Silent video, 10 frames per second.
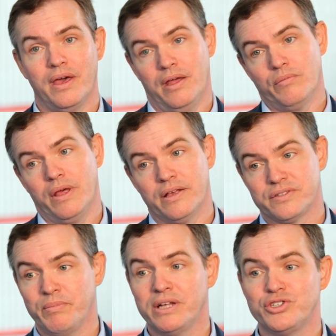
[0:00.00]
And as
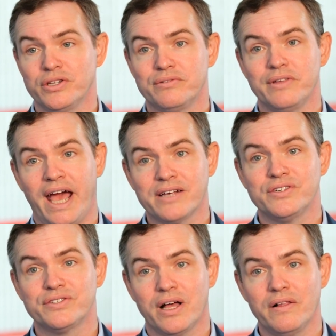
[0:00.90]
I mentioned,
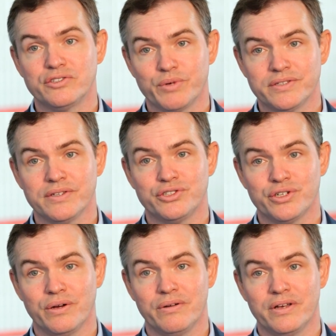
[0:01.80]
Axi-cel has recently
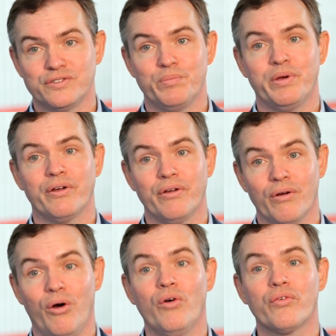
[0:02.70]
shown a
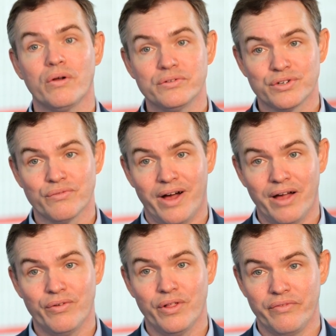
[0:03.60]
superior overall
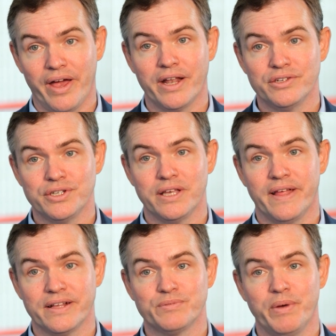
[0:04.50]
survival advantage in
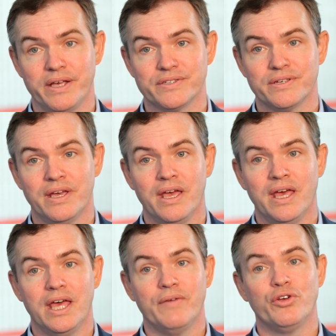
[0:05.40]
that space.
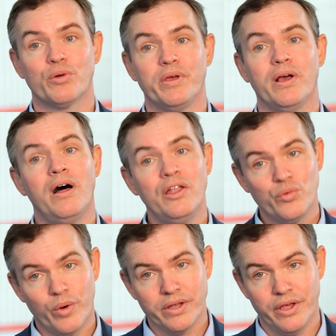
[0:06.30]
If you're beyond
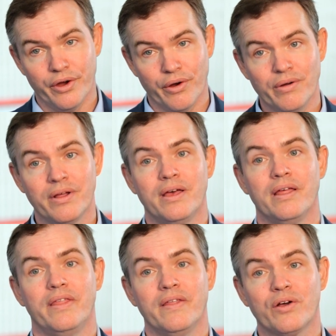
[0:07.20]
one year,
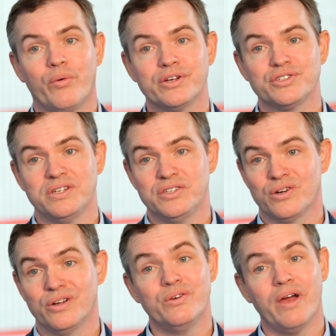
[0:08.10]
then the question is,
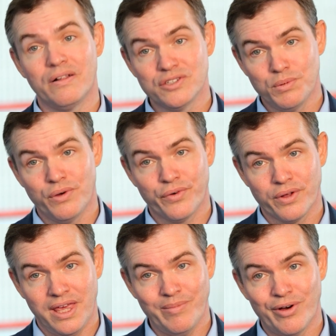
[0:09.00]
are you eligible for
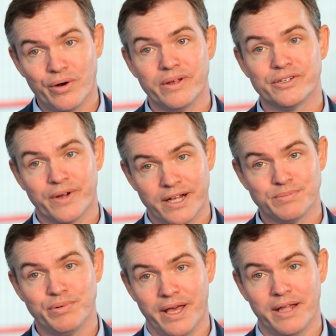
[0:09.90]
chemo and
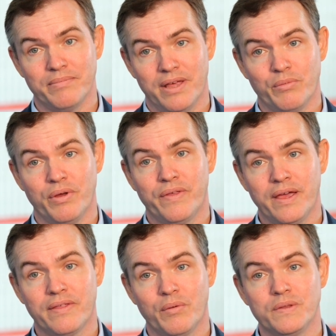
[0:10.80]
transplant? And we
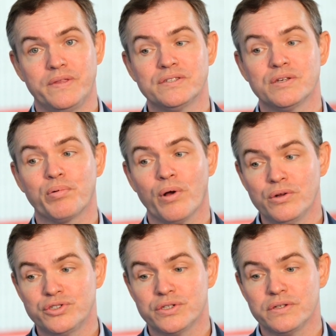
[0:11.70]
think that with this
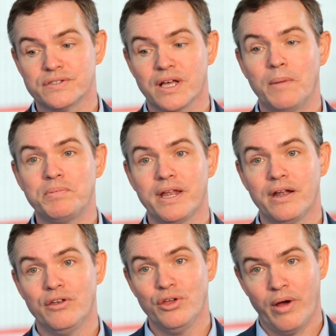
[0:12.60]
approach, this
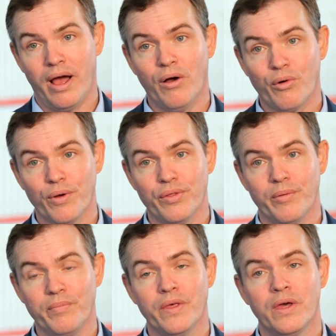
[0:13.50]
updated new
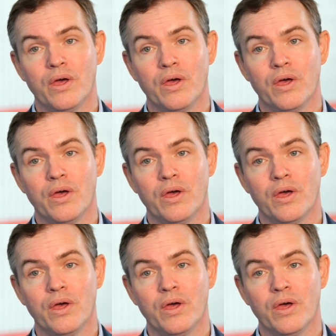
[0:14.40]
algorithm,